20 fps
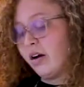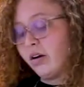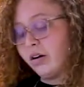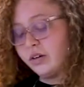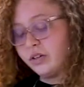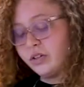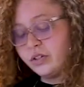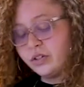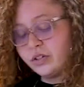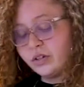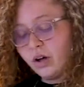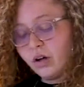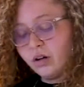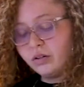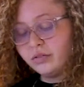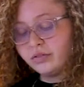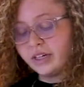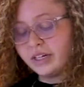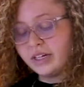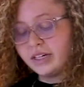our
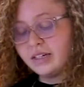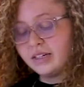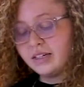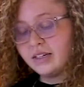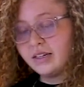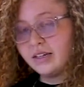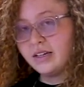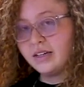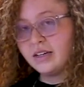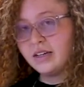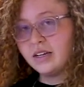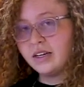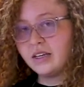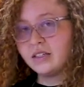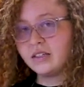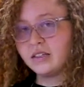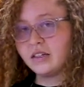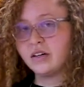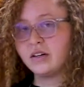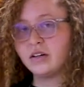solvent
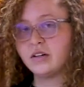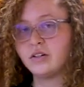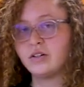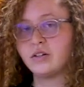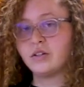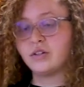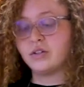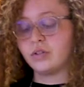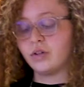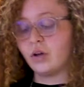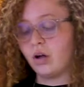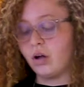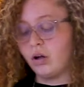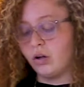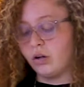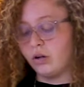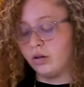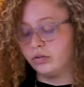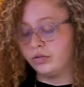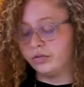is gonna
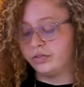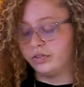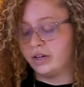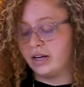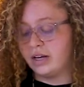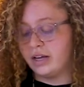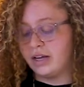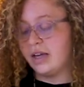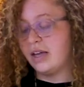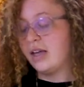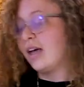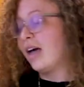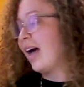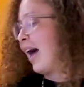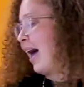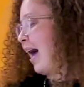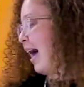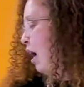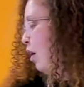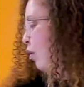dissolve
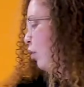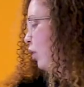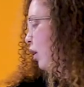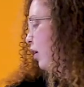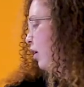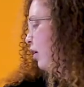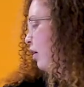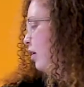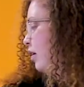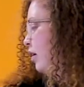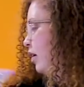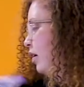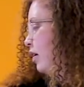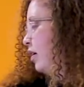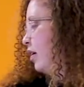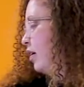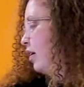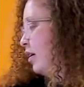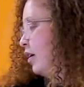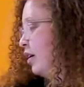our
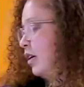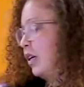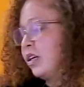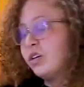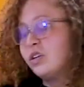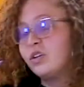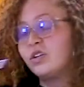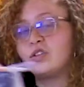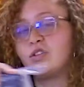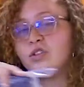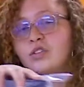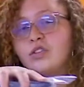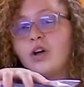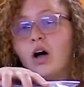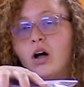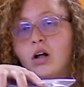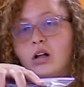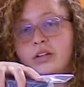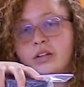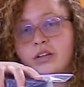
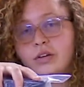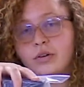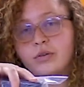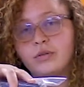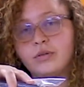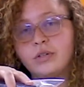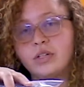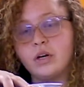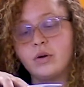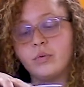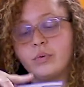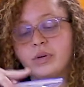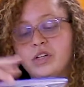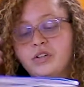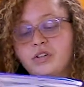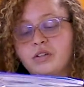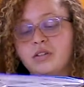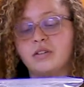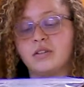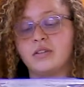solute, which
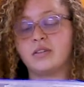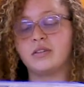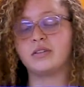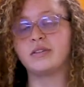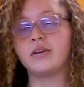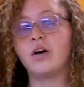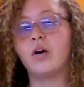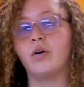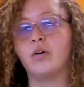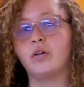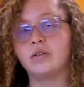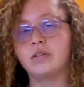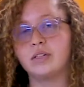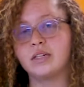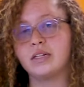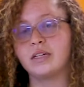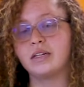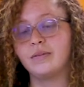is the salt,